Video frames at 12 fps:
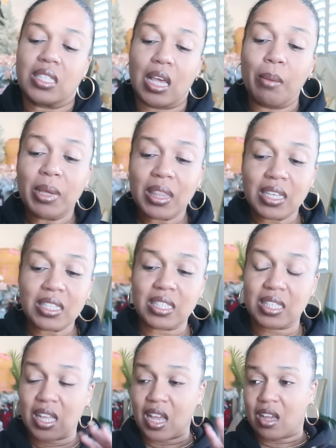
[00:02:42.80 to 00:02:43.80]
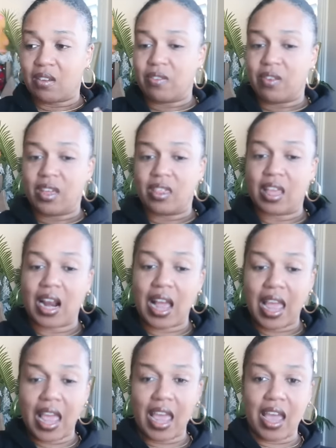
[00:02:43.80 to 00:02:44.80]
Some of this stuff that I
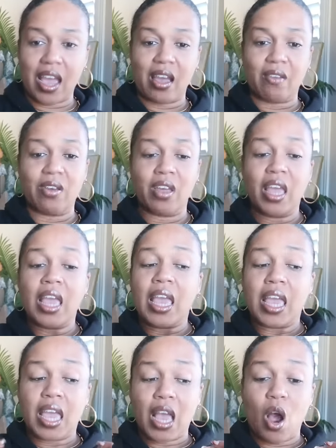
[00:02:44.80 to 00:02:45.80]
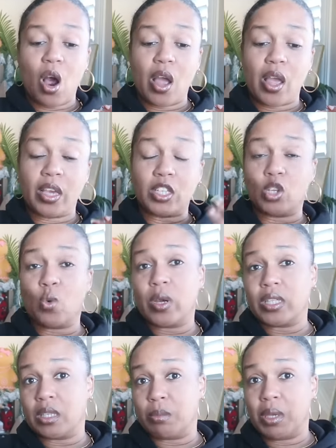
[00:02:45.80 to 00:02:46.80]
have is
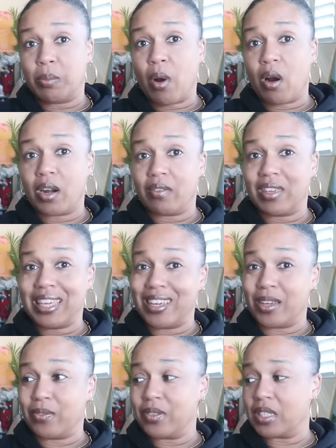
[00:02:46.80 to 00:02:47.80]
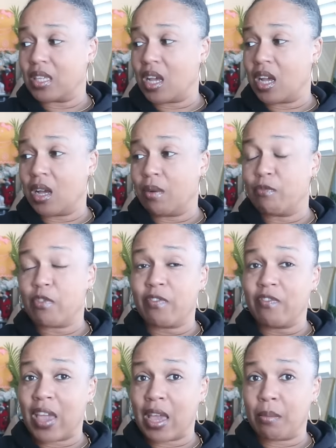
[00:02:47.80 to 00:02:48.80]
going to be part of gifts um, for
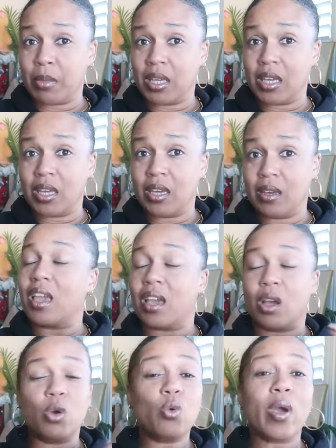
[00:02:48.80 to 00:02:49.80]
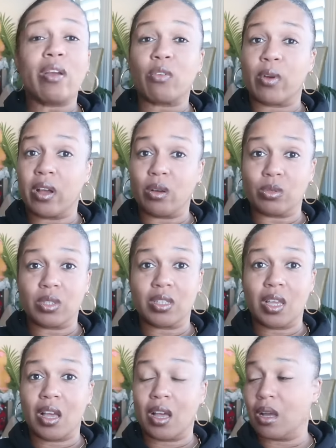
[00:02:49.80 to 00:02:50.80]
family and whoever else,
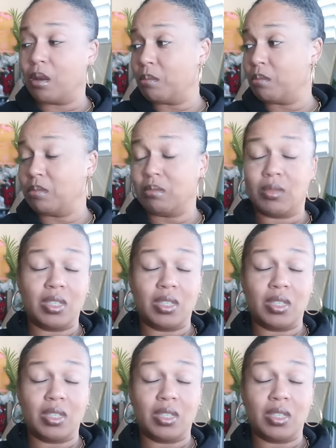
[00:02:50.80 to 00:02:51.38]
um,